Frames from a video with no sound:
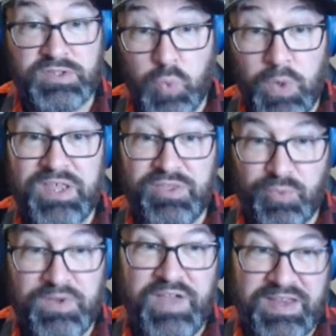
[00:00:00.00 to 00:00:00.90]

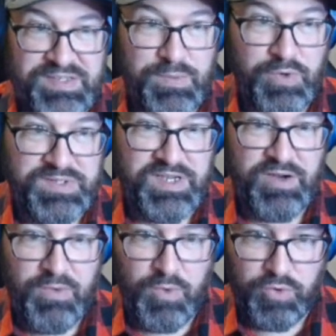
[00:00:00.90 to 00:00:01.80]
23 fantasy points
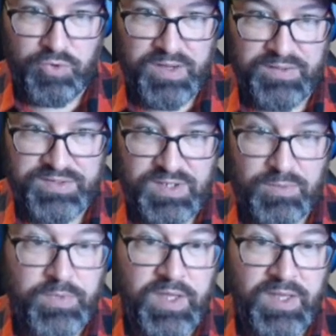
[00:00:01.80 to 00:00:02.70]
here at Roto-Grinders.
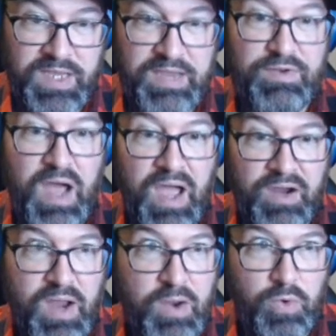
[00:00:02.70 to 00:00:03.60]
So even higher at